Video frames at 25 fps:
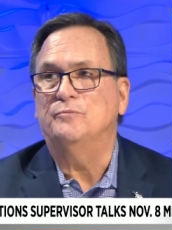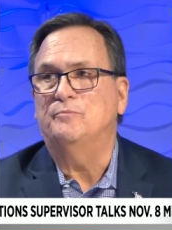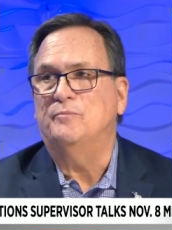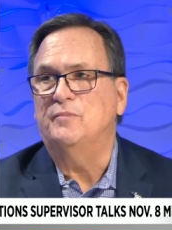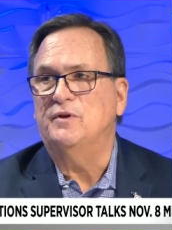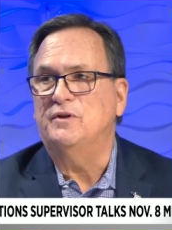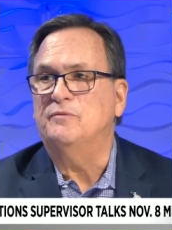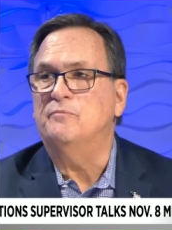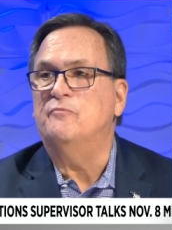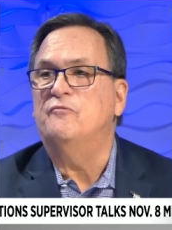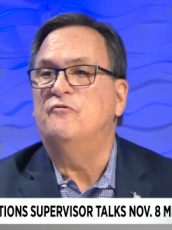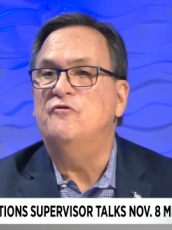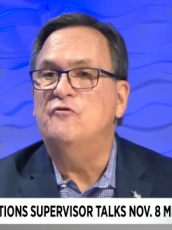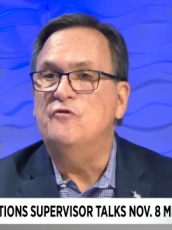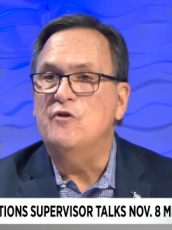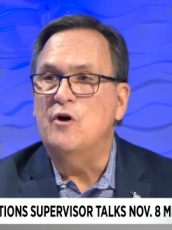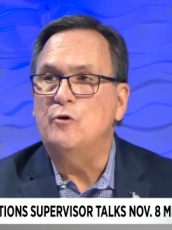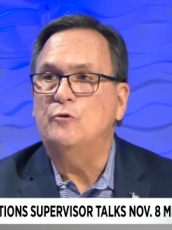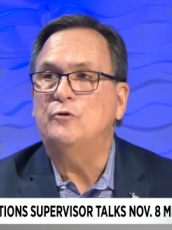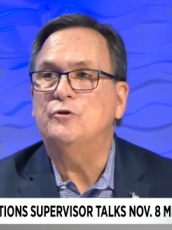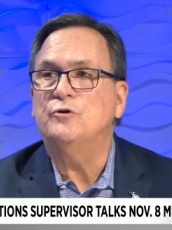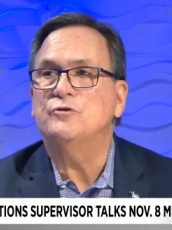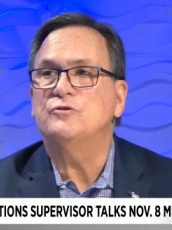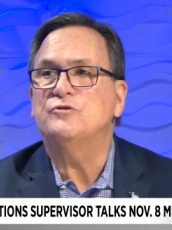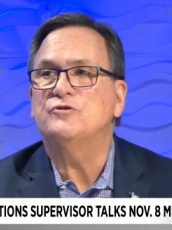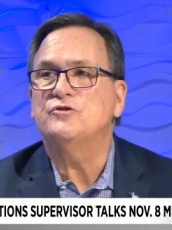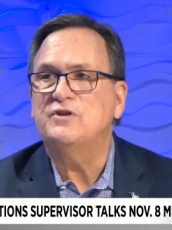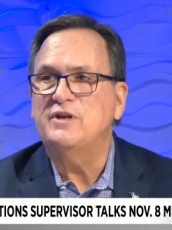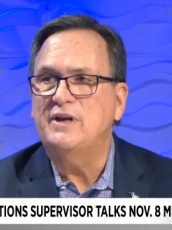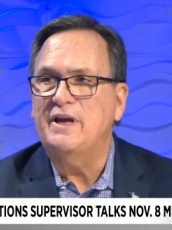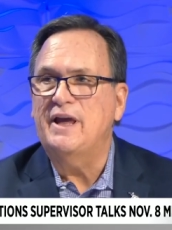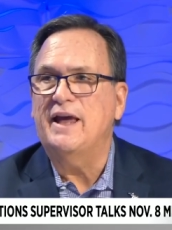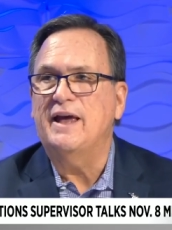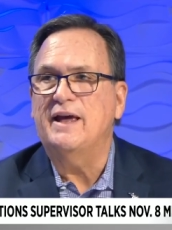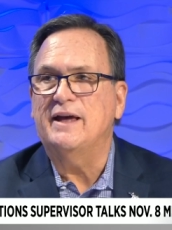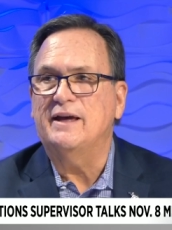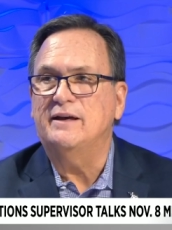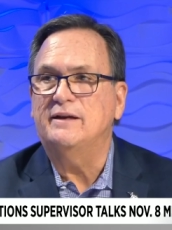But voters
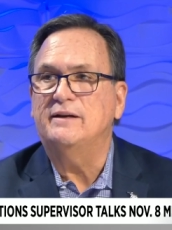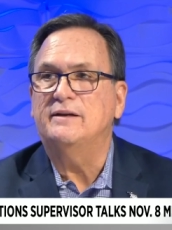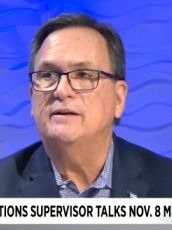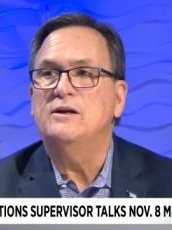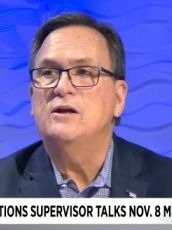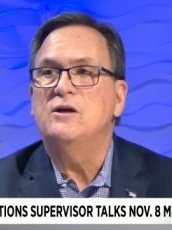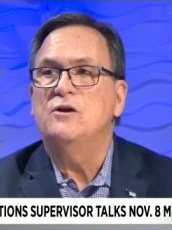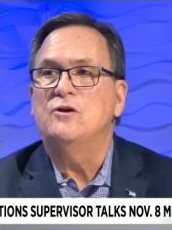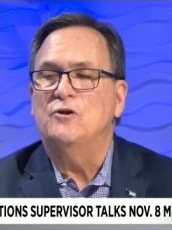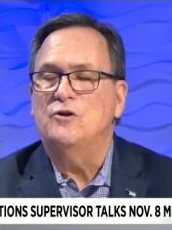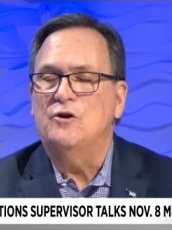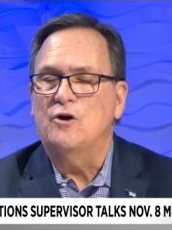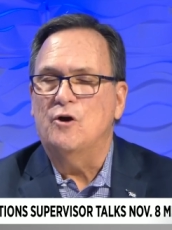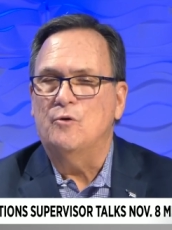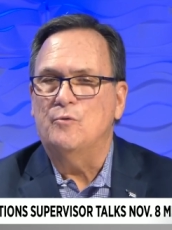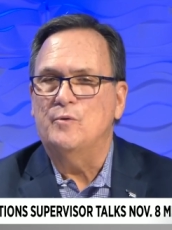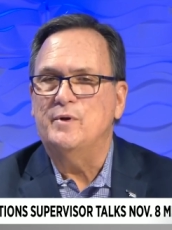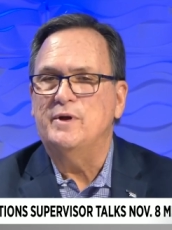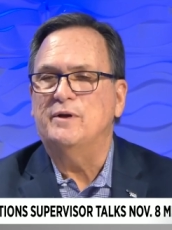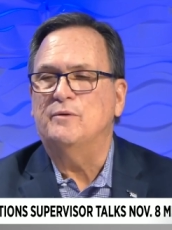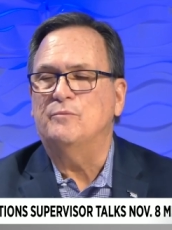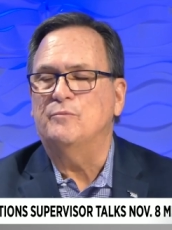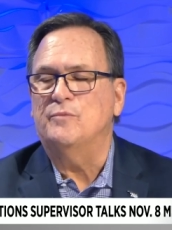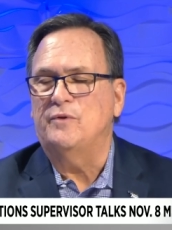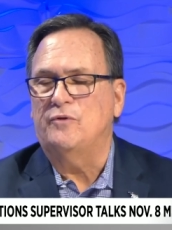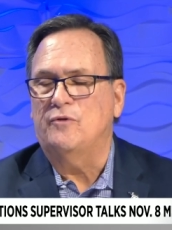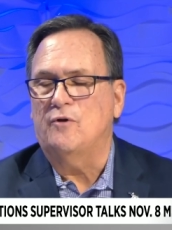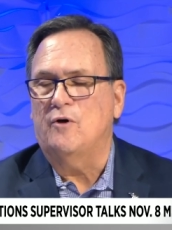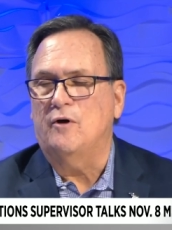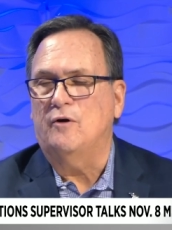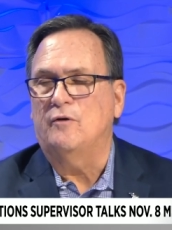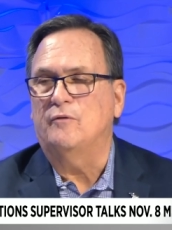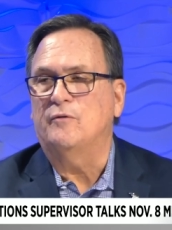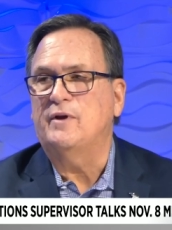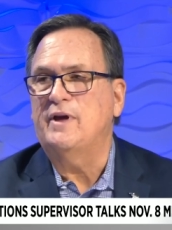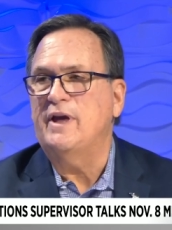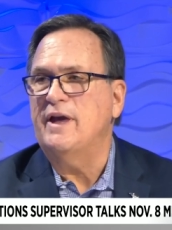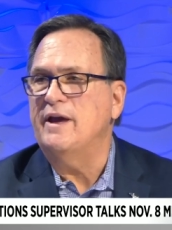can go in with
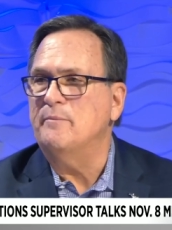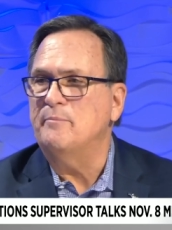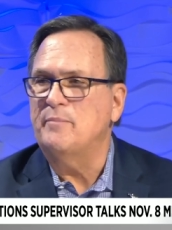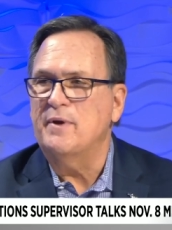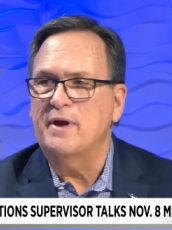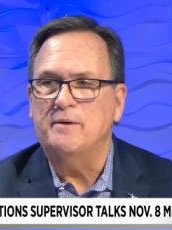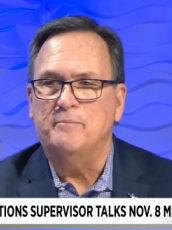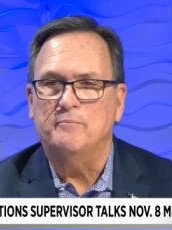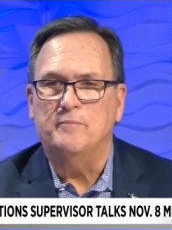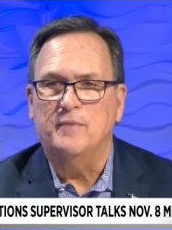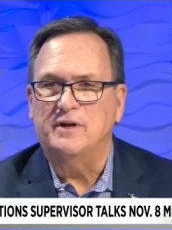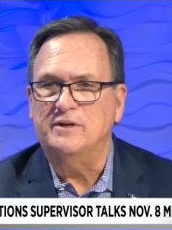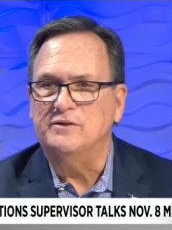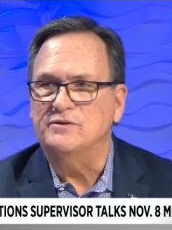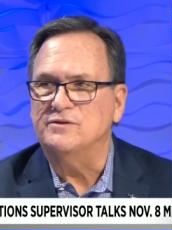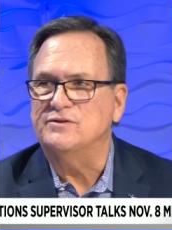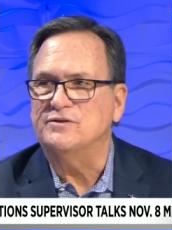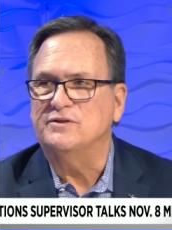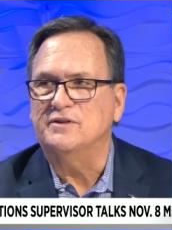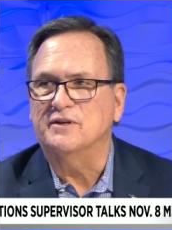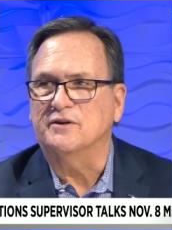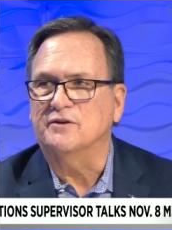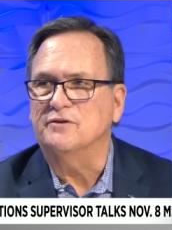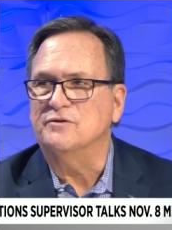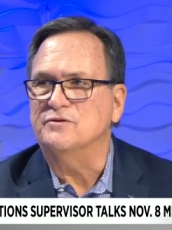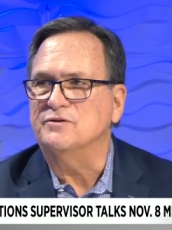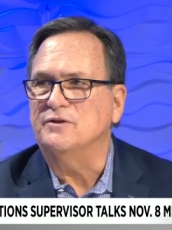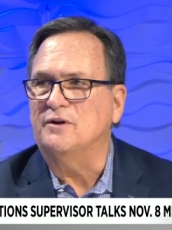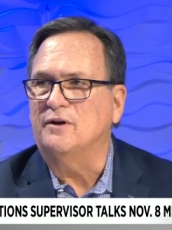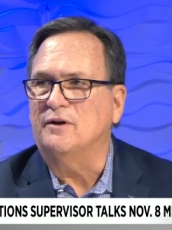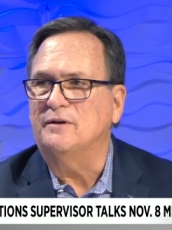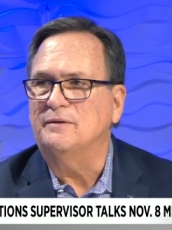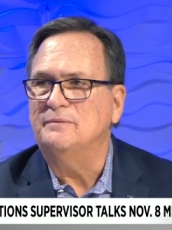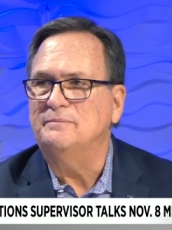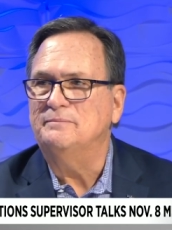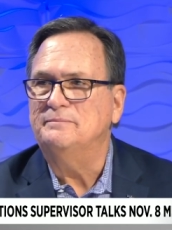all campaign buttons, stickers, and all.